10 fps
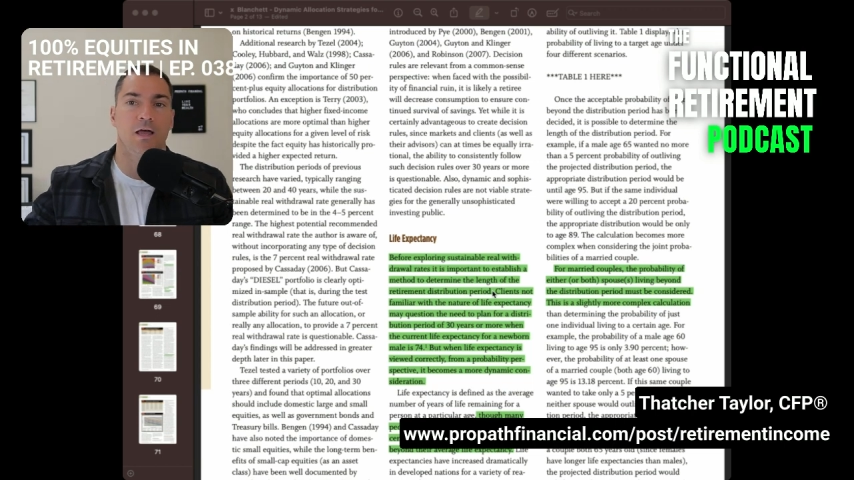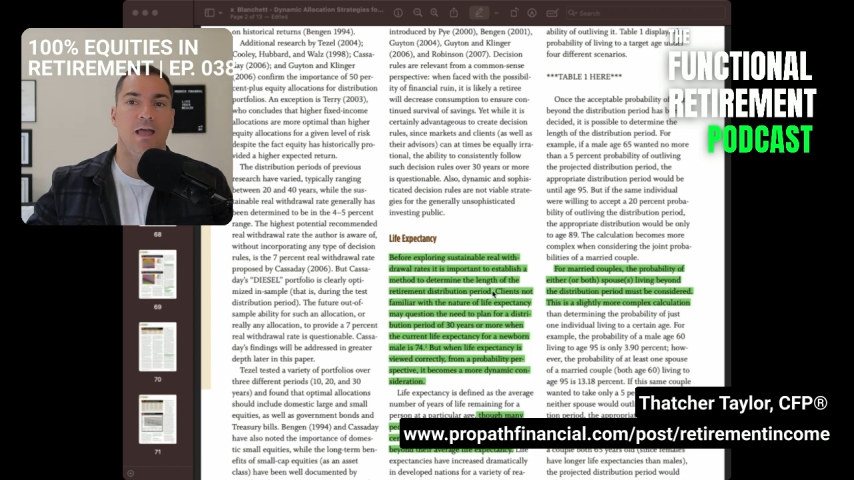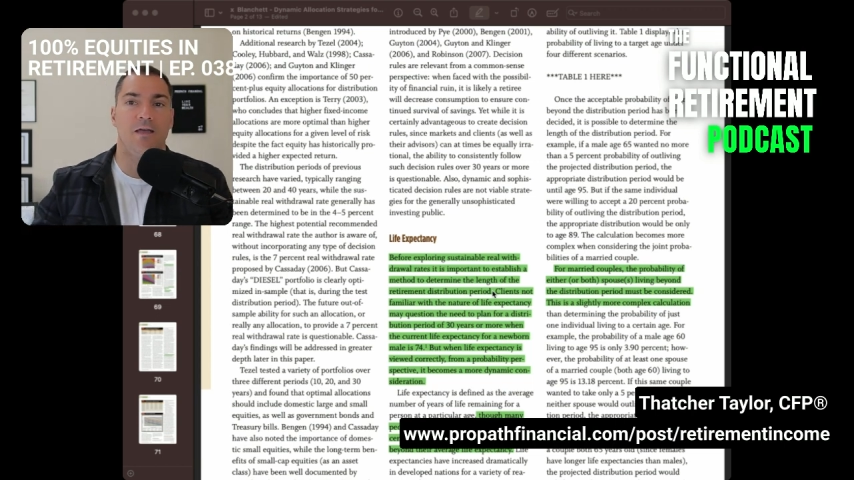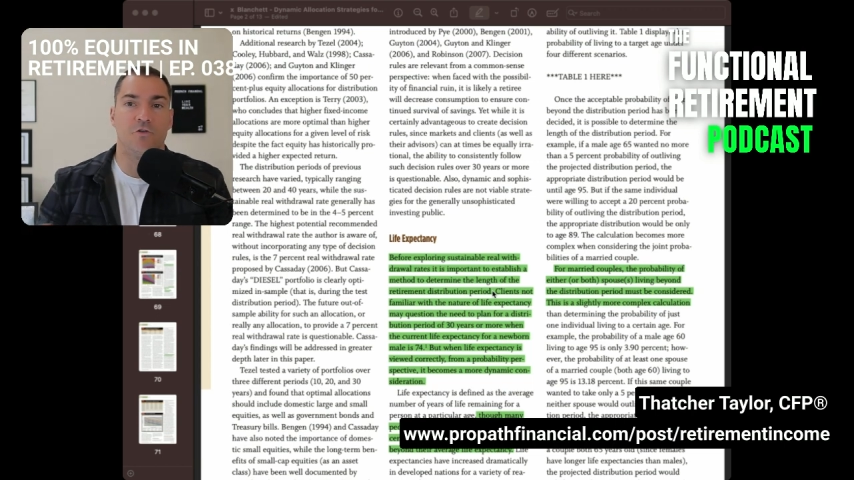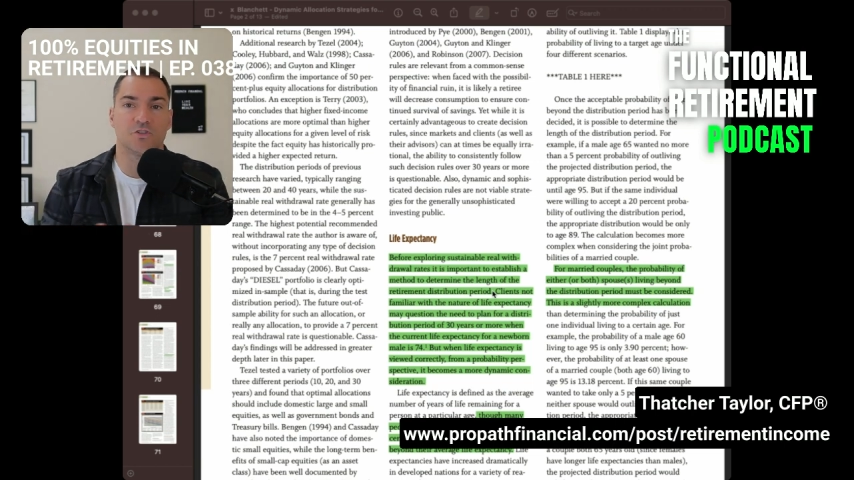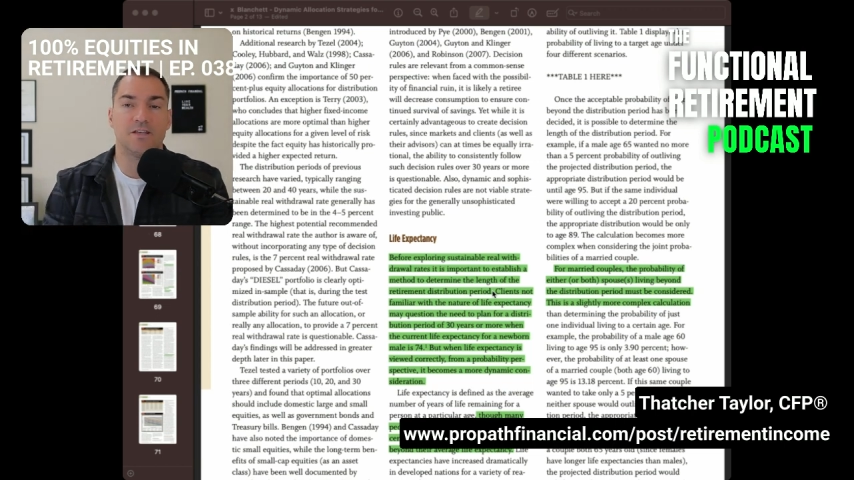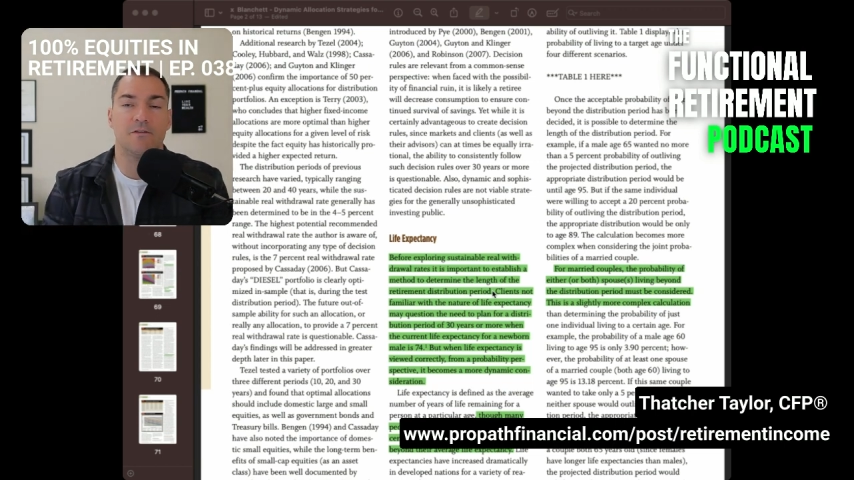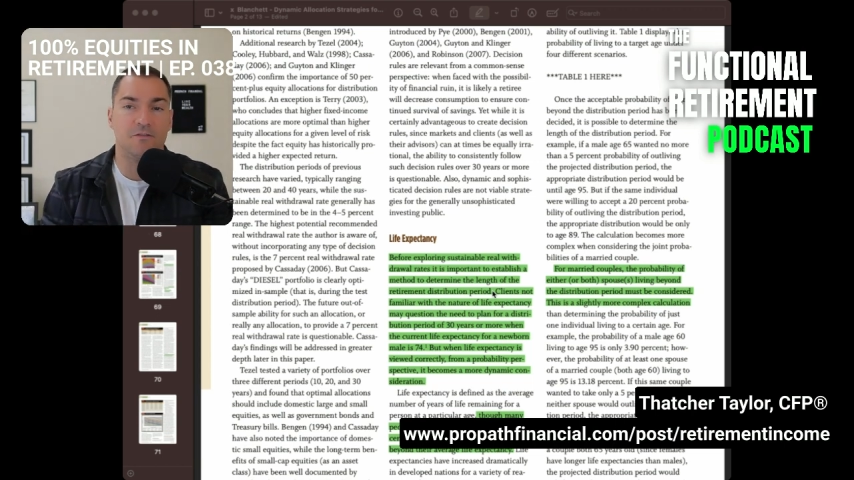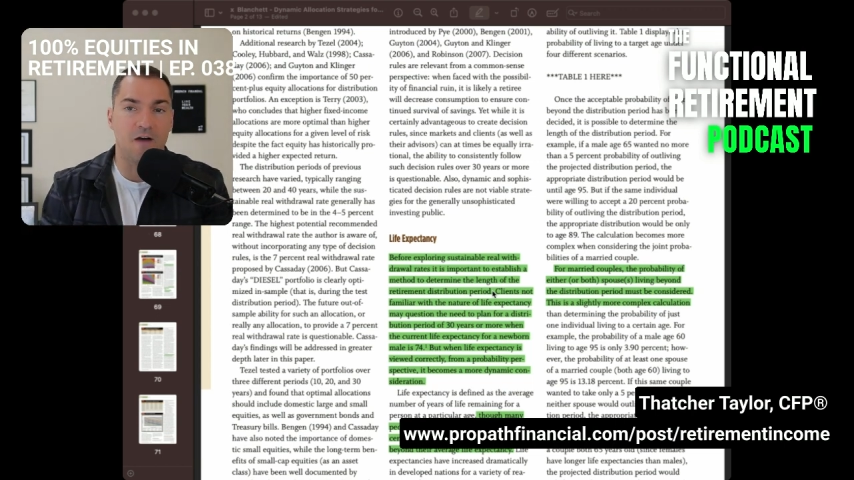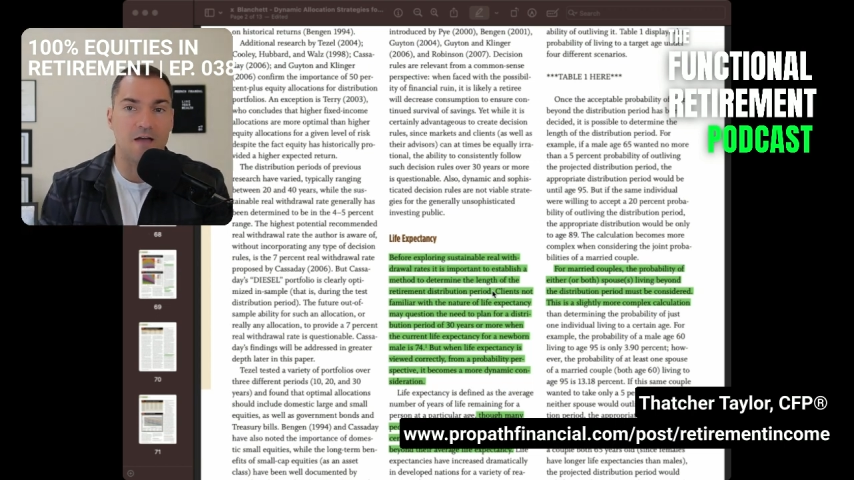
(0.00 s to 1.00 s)
If you're
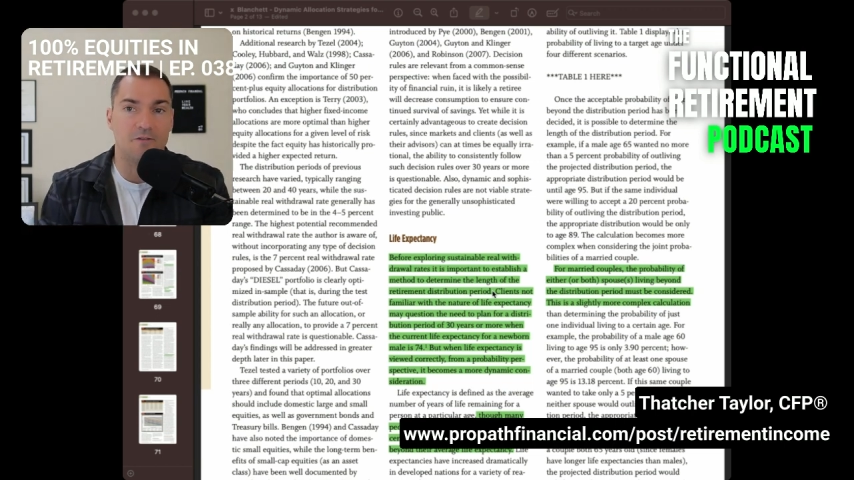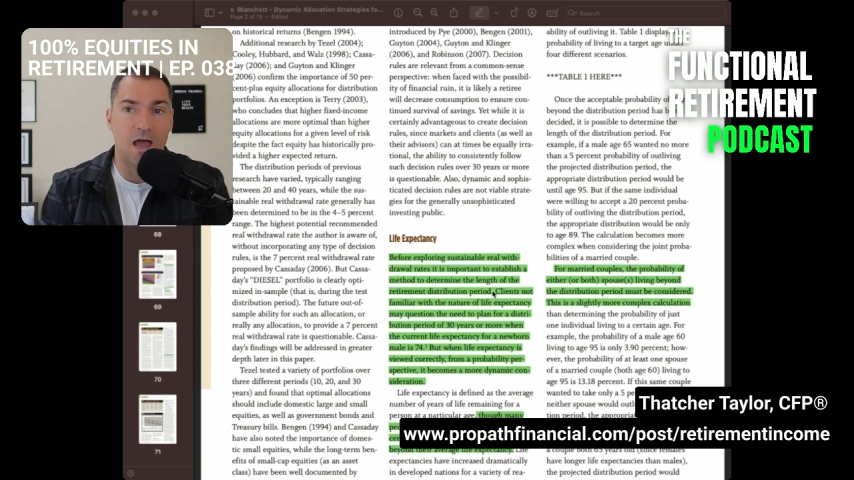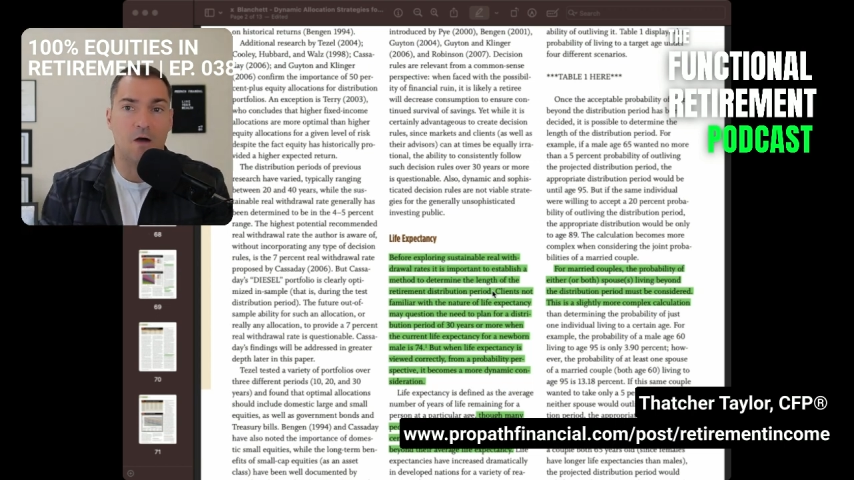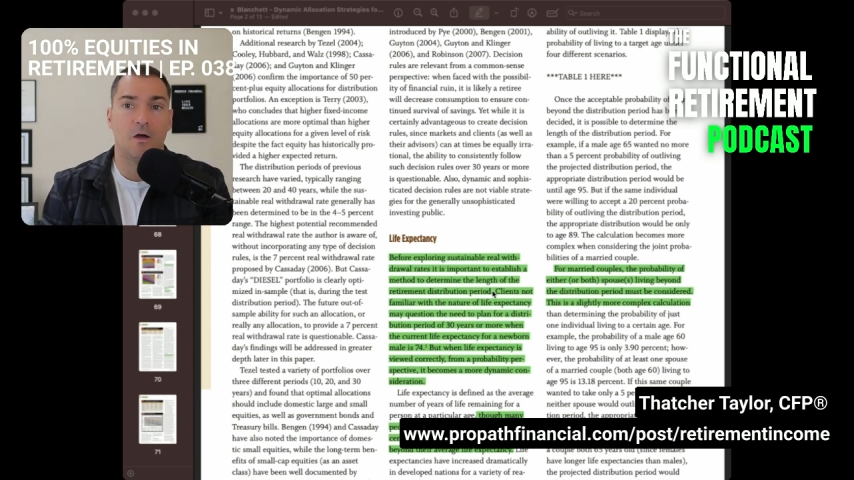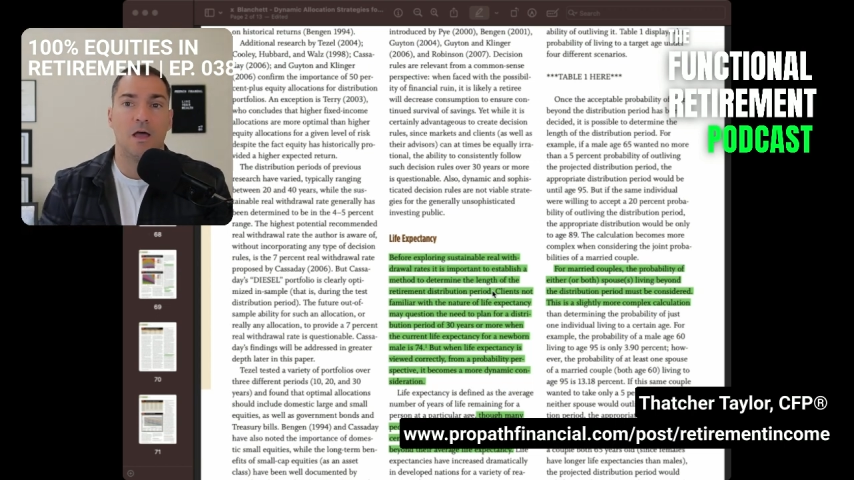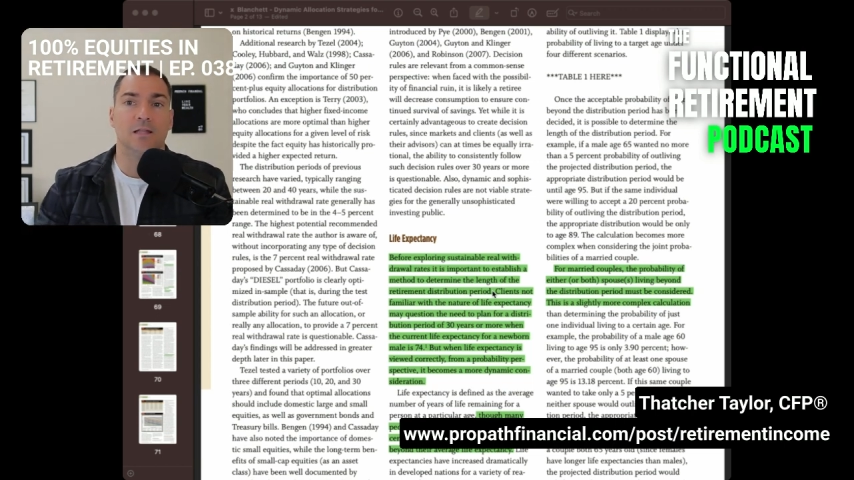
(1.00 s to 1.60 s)
75 now,